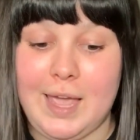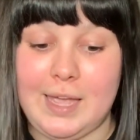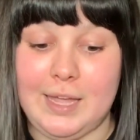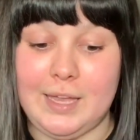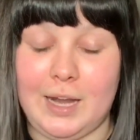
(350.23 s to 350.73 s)

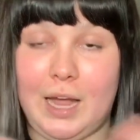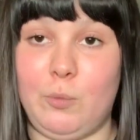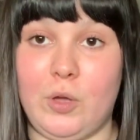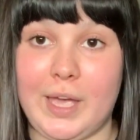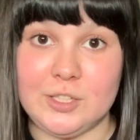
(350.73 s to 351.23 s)
and I
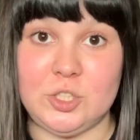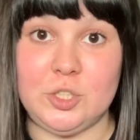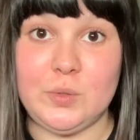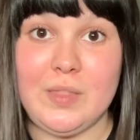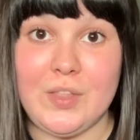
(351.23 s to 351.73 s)
will catch
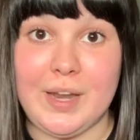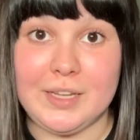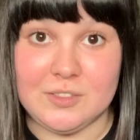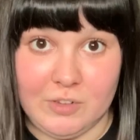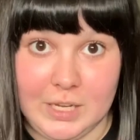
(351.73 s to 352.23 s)
you in the
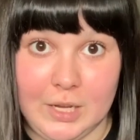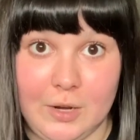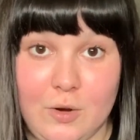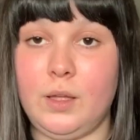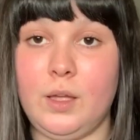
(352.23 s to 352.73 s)
next
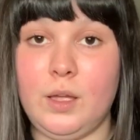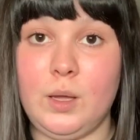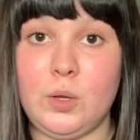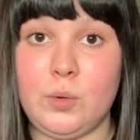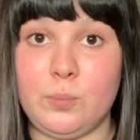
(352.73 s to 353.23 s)
video
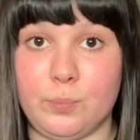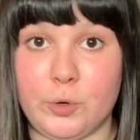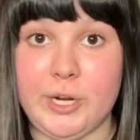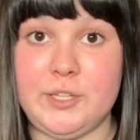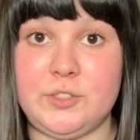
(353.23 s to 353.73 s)

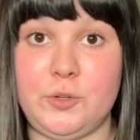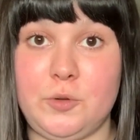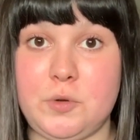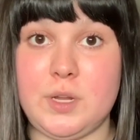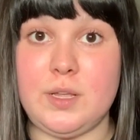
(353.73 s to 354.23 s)
pretty
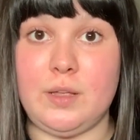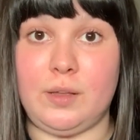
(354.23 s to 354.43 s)
soon.